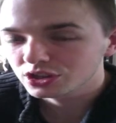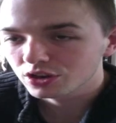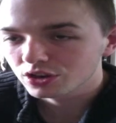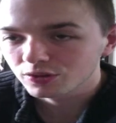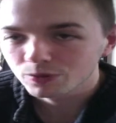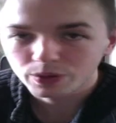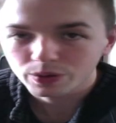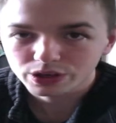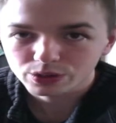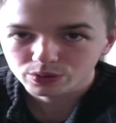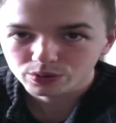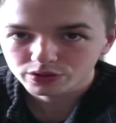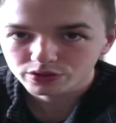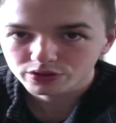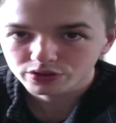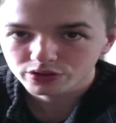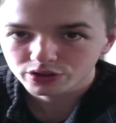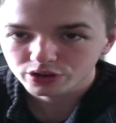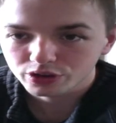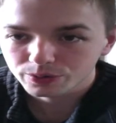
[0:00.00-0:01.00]
of what you want
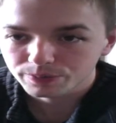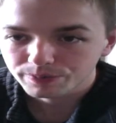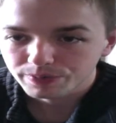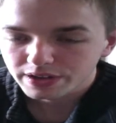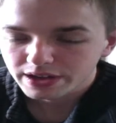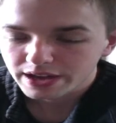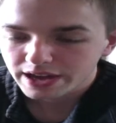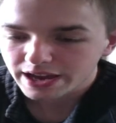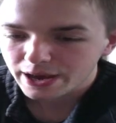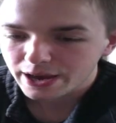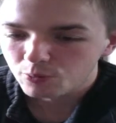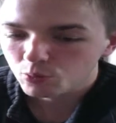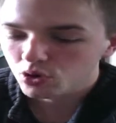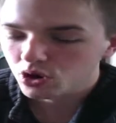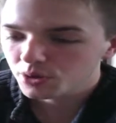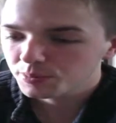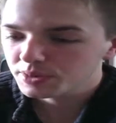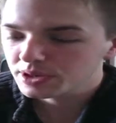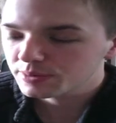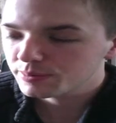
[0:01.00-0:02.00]
to do. And what
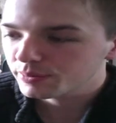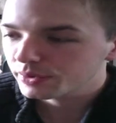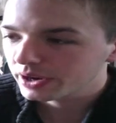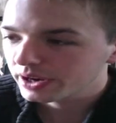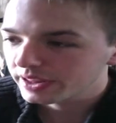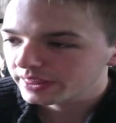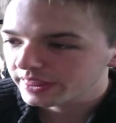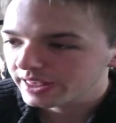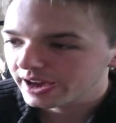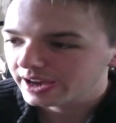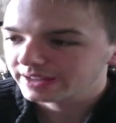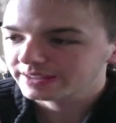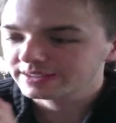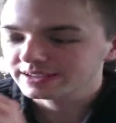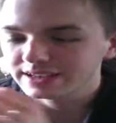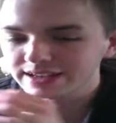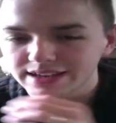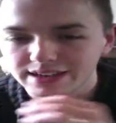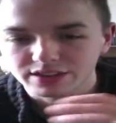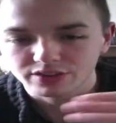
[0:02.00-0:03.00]
I mean by that
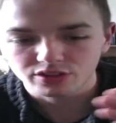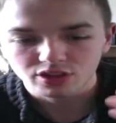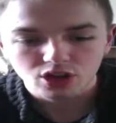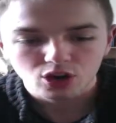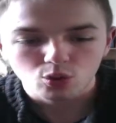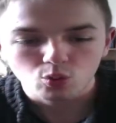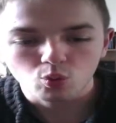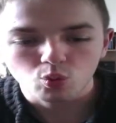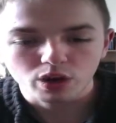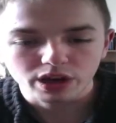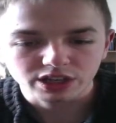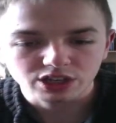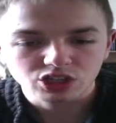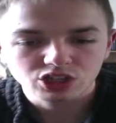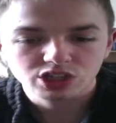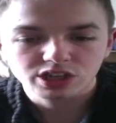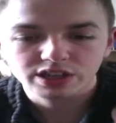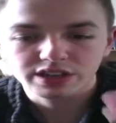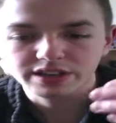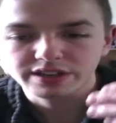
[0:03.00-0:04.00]
is
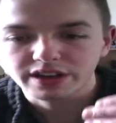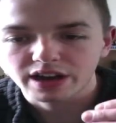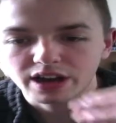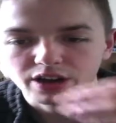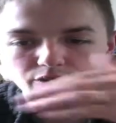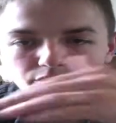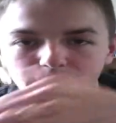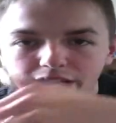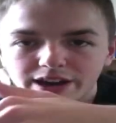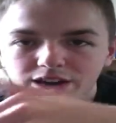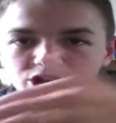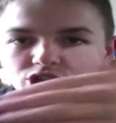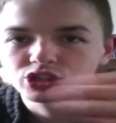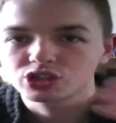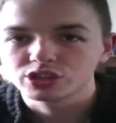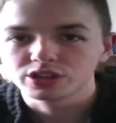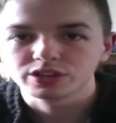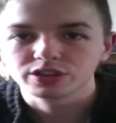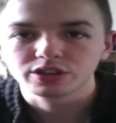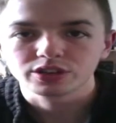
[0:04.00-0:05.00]
which
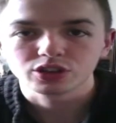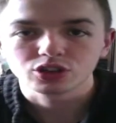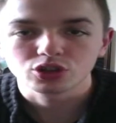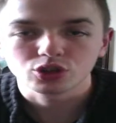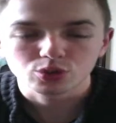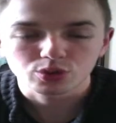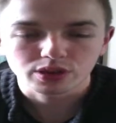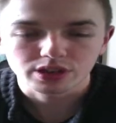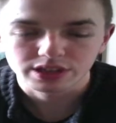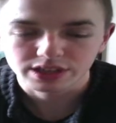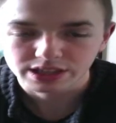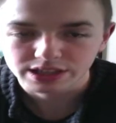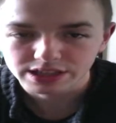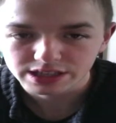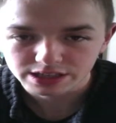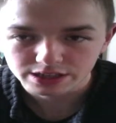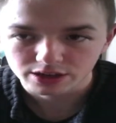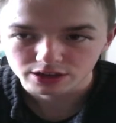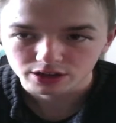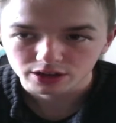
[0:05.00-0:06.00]
direction you can
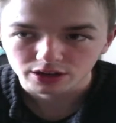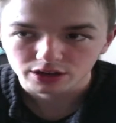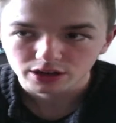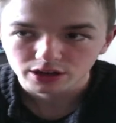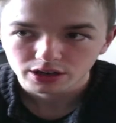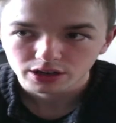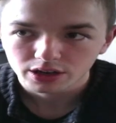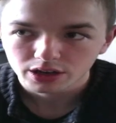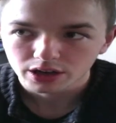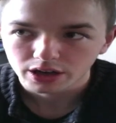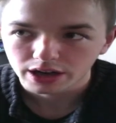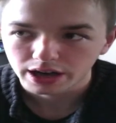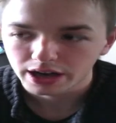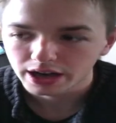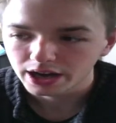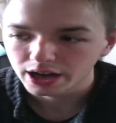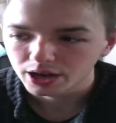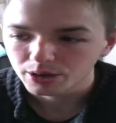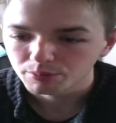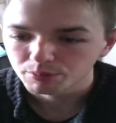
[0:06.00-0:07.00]
hear
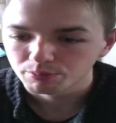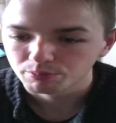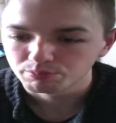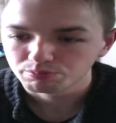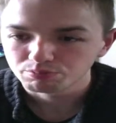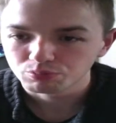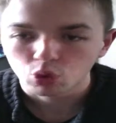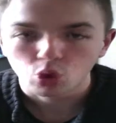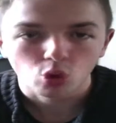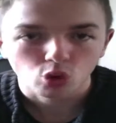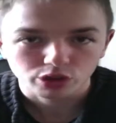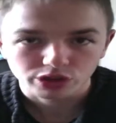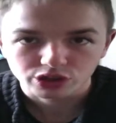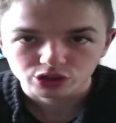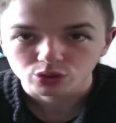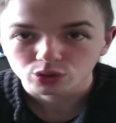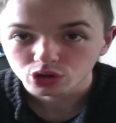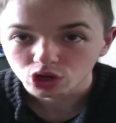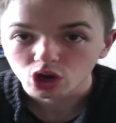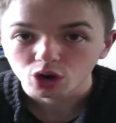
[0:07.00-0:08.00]

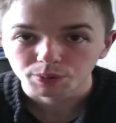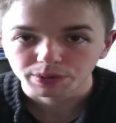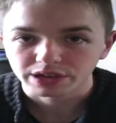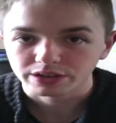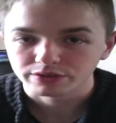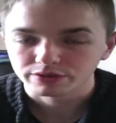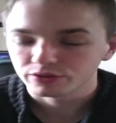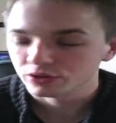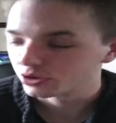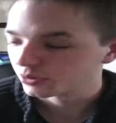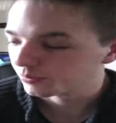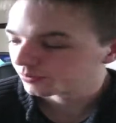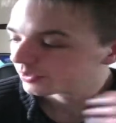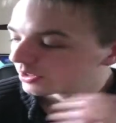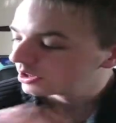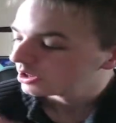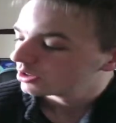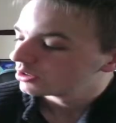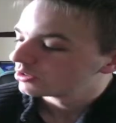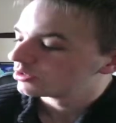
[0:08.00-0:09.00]
audio coming from.
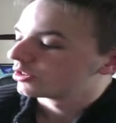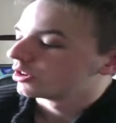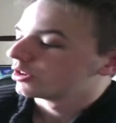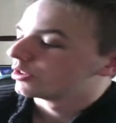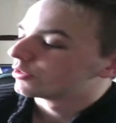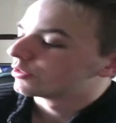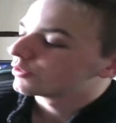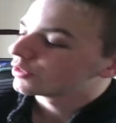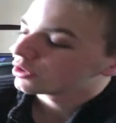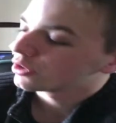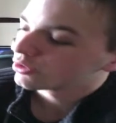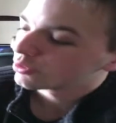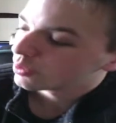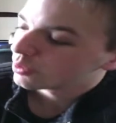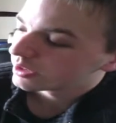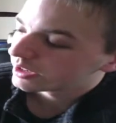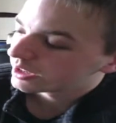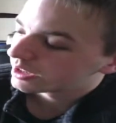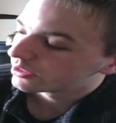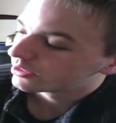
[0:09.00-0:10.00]
So the first
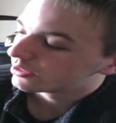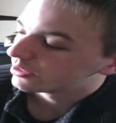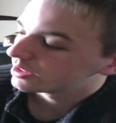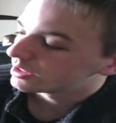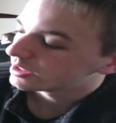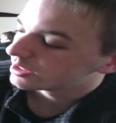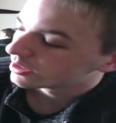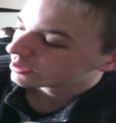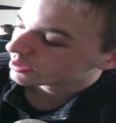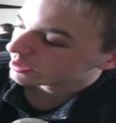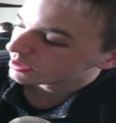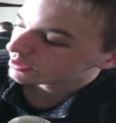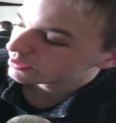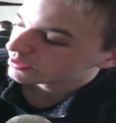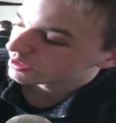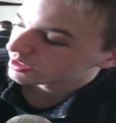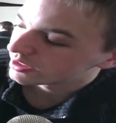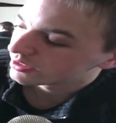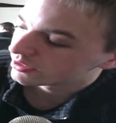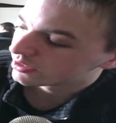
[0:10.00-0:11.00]
one is here, it's
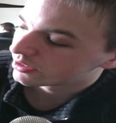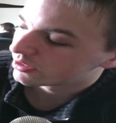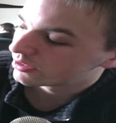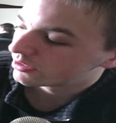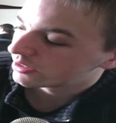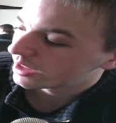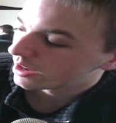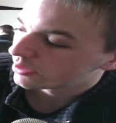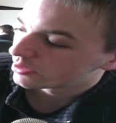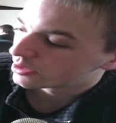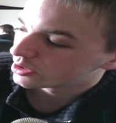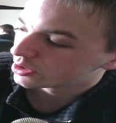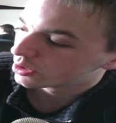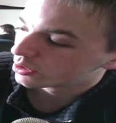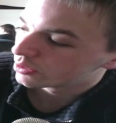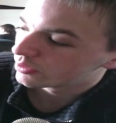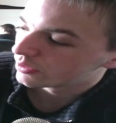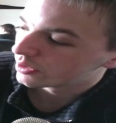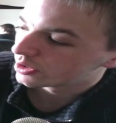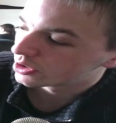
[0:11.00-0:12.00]
saying it's a stereo
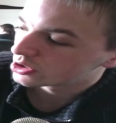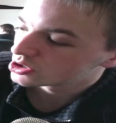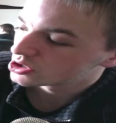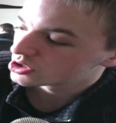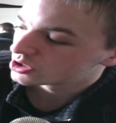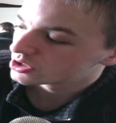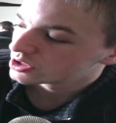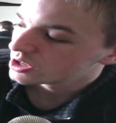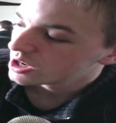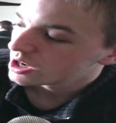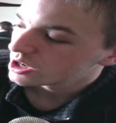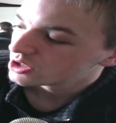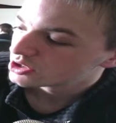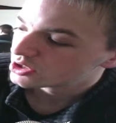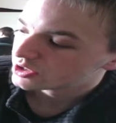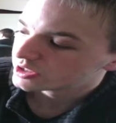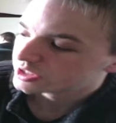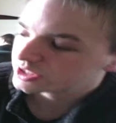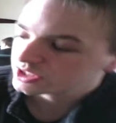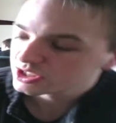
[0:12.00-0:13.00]
function. So
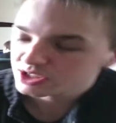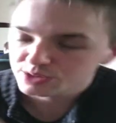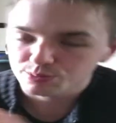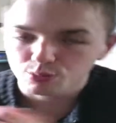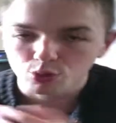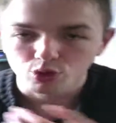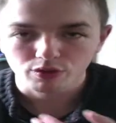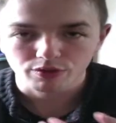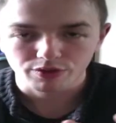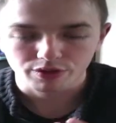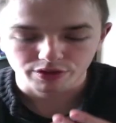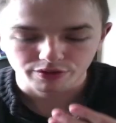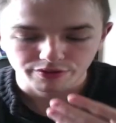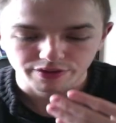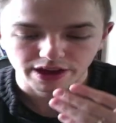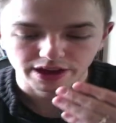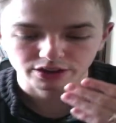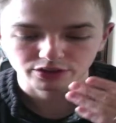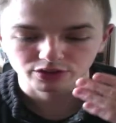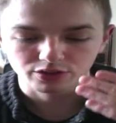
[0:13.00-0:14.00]
this is more for the
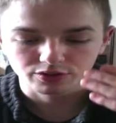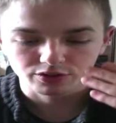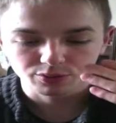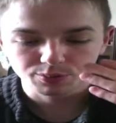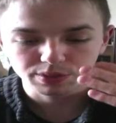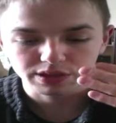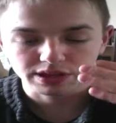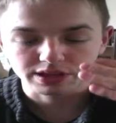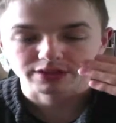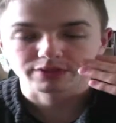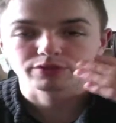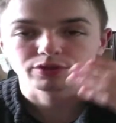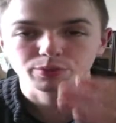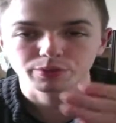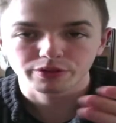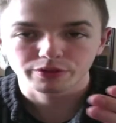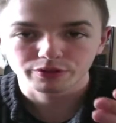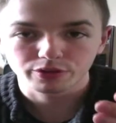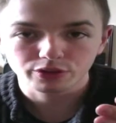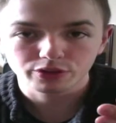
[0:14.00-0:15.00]
fact of speaking from
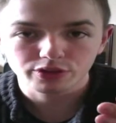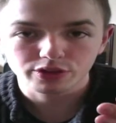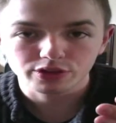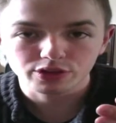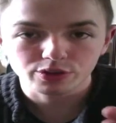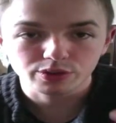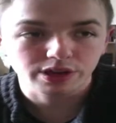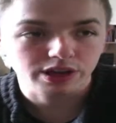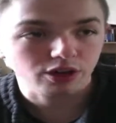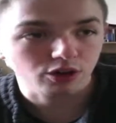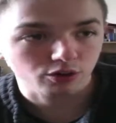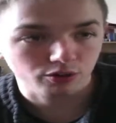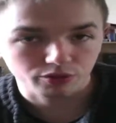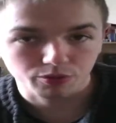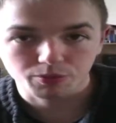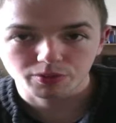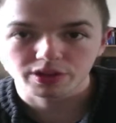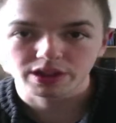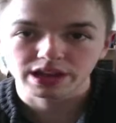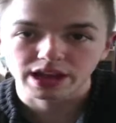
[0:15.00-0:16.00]
the front of the unit or
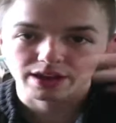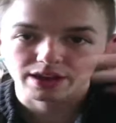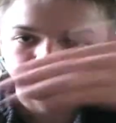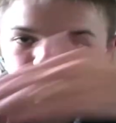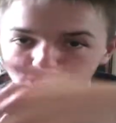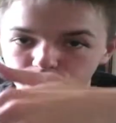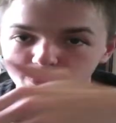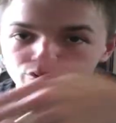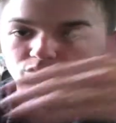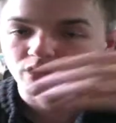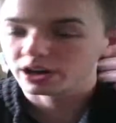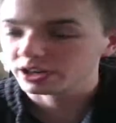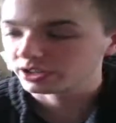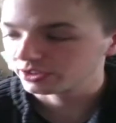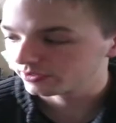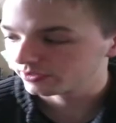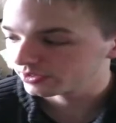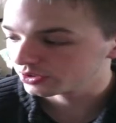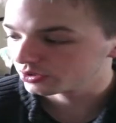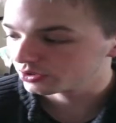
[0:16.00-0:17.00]
from the left or the right
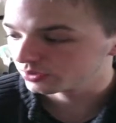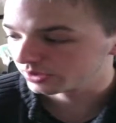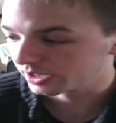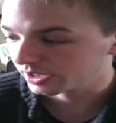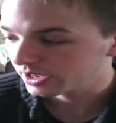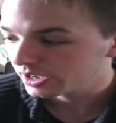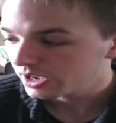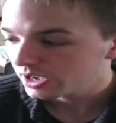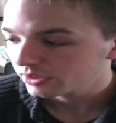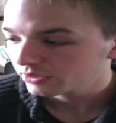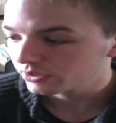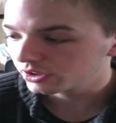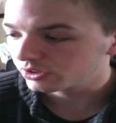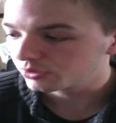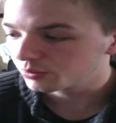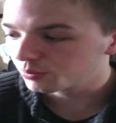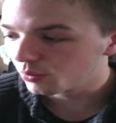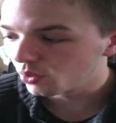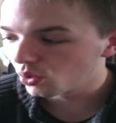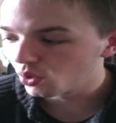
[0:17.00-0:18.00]
of the unit. So
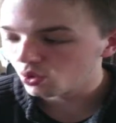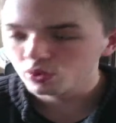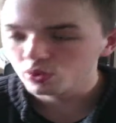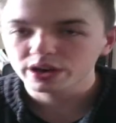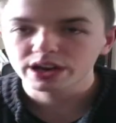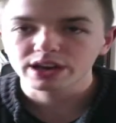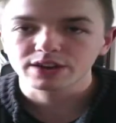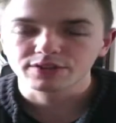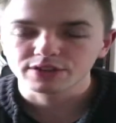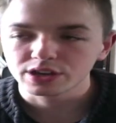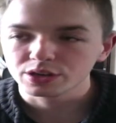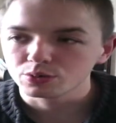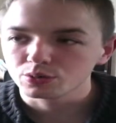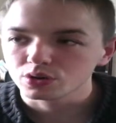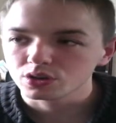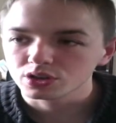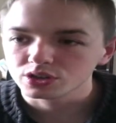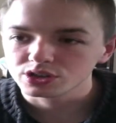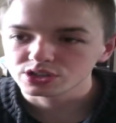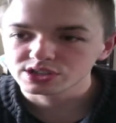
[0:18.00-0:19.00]
it's more if it
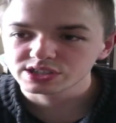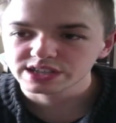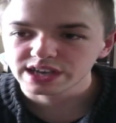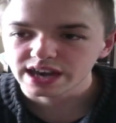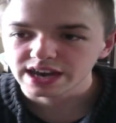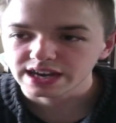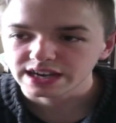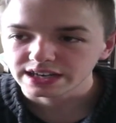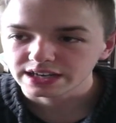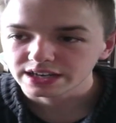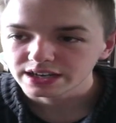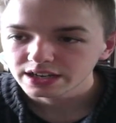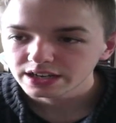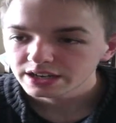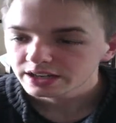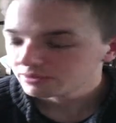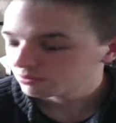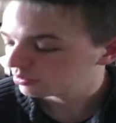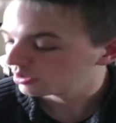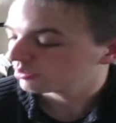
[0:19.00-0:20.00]
was, say,
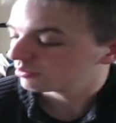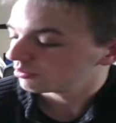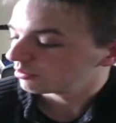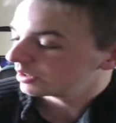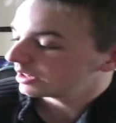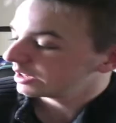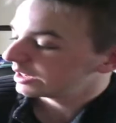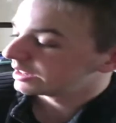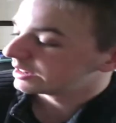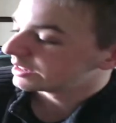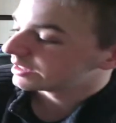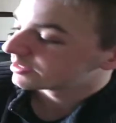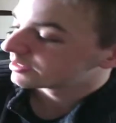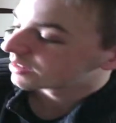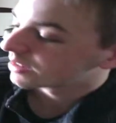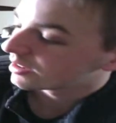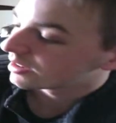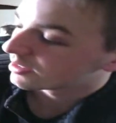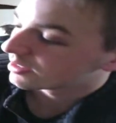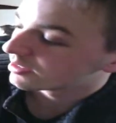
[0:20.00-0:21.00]
well, in this
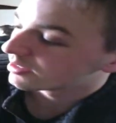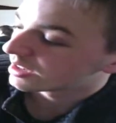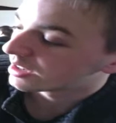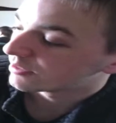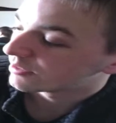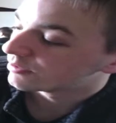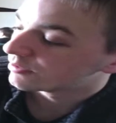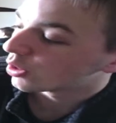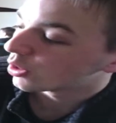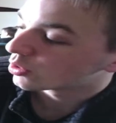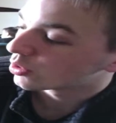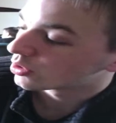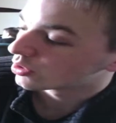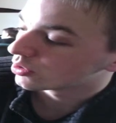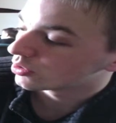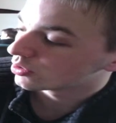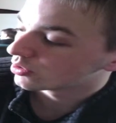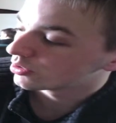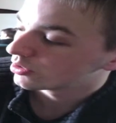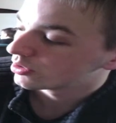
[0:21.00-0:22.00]
case it's saying
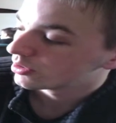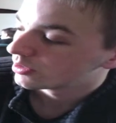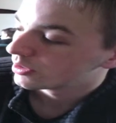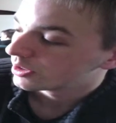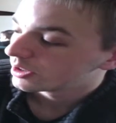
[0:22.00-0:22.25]
vocals.